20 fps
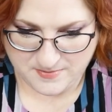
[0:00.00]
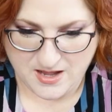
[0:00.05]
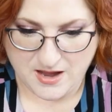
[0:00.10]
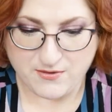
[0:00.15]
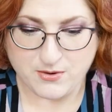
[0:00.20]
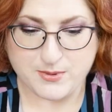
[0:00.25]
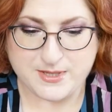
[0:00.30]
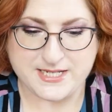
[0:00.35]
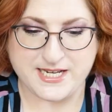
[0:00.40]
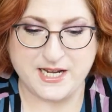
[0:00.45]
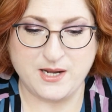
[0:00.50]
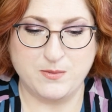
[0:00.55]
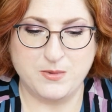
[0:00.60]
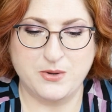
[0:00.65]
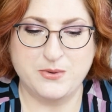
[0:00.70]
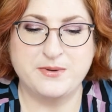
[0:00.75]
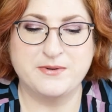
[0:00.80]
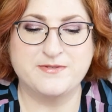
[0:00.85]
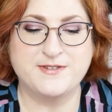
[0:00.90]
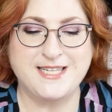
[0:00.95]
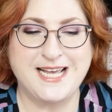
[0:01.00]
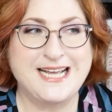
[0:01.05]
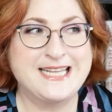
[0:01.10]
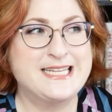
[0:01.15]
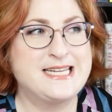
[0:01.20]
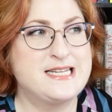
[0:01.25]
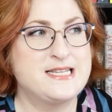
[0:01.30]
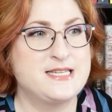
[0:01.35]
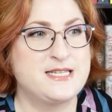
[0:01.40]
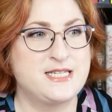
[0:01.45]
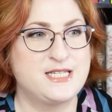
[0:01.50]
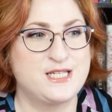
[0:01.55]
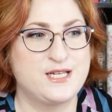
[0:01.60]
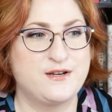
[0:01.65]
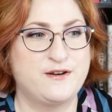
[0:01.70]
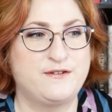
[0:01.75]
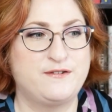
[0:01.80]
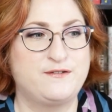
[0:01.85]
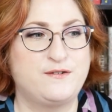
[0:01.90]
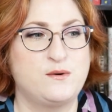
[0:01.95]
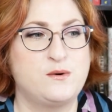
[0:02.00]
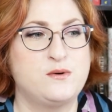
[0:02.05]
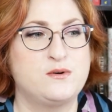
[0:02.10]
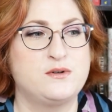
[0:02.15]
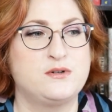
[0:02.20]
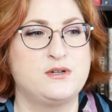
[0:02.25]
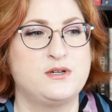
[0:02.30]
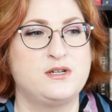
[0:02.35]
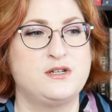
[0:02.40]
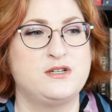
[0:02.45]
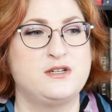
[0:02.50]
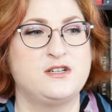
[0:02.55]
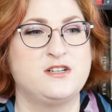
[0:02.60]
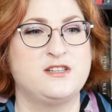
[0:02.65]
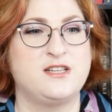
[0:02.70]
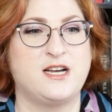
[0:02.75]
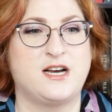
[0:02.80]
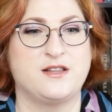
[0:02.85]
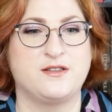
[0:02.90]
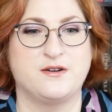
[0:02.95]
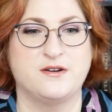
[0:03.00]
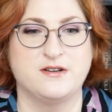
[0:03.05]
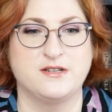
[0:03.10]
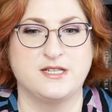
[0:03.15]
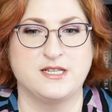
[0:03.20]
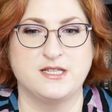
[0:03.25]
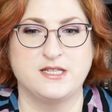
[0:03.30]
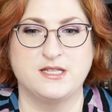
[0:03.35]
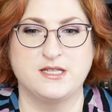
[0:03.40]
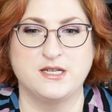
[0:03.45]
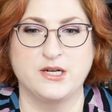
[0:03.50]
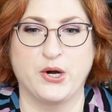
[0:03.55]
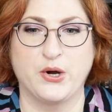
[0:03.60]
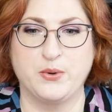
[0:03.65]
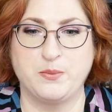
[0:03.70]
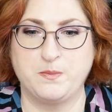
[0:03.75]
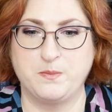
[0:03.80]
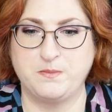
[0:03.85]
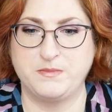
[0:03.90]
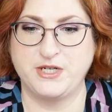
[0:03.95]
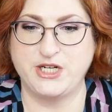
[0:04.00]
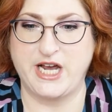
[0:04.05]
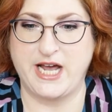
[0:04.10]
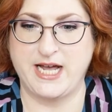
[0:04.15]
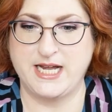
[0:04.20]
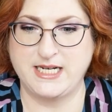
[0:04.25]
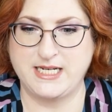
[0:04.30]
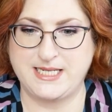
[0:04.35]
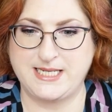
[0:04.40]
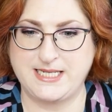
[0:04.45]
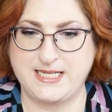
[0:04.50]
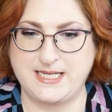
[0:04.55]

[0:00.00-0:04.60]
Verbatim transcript: Everyone take a moment of silence for the authors in the group chat.